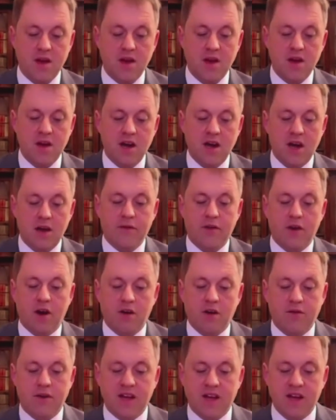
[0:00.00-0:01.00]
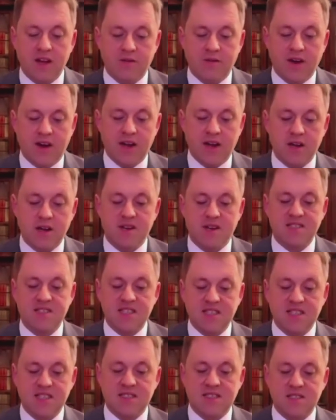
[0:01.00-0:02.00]
and for offering invaluable
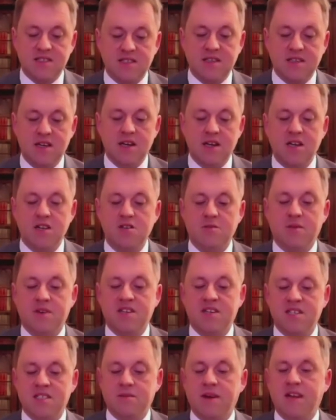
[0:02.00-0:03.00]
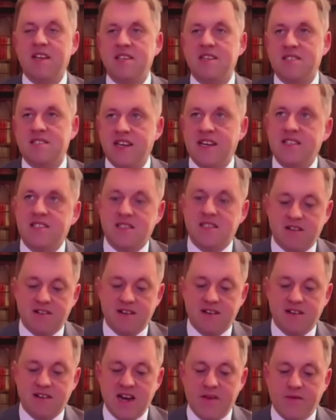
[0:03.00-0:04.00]
assistance to participating states in their
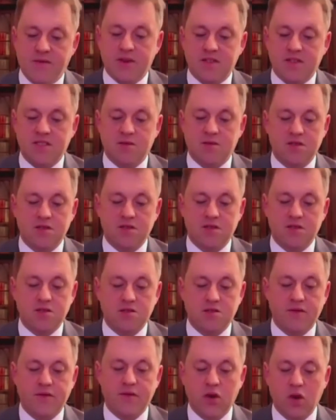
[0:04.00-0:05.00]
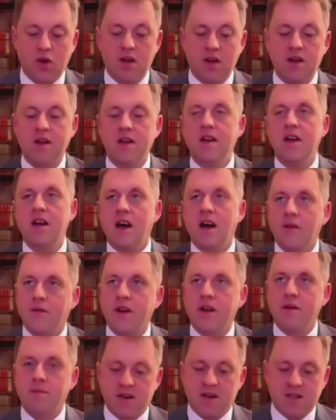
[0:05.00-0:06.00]
efforts to ensure full and free
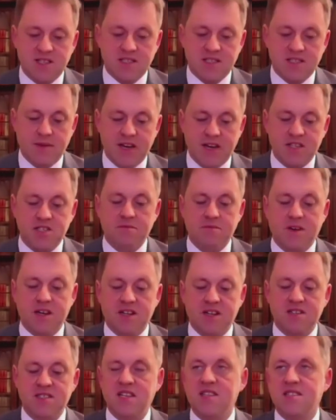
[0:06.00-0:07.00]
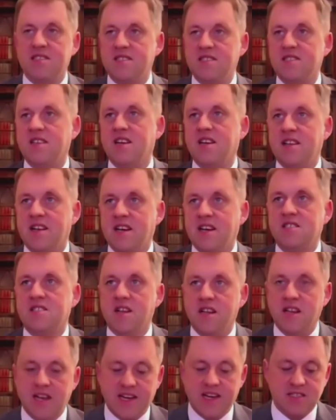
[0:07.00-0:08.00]
participation by their citizens in national
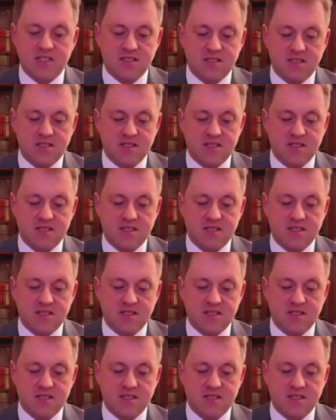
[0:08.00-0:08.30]
elections.